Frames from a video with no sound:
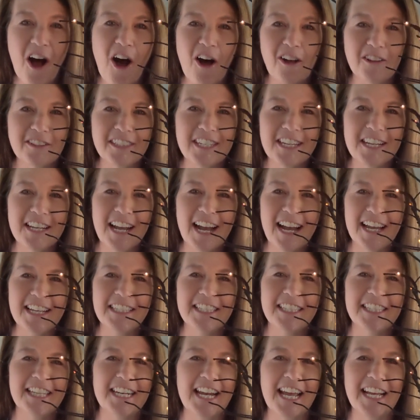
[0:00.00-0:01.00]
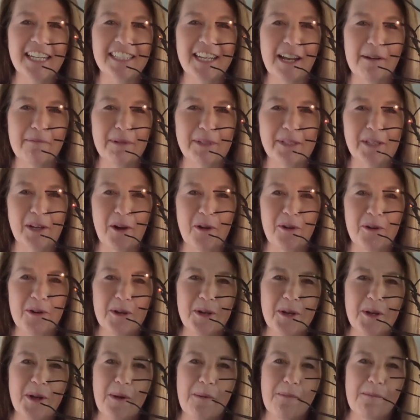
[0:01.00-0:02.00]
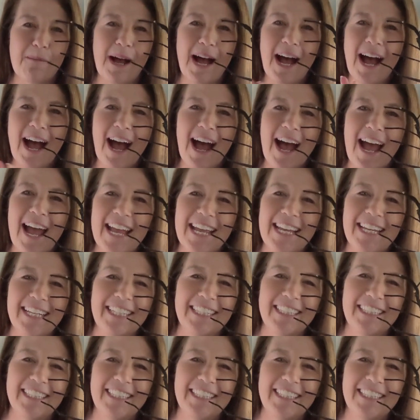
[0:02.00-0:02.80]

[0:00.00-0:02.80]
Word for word: I'll see you guys in the next episode. Bye.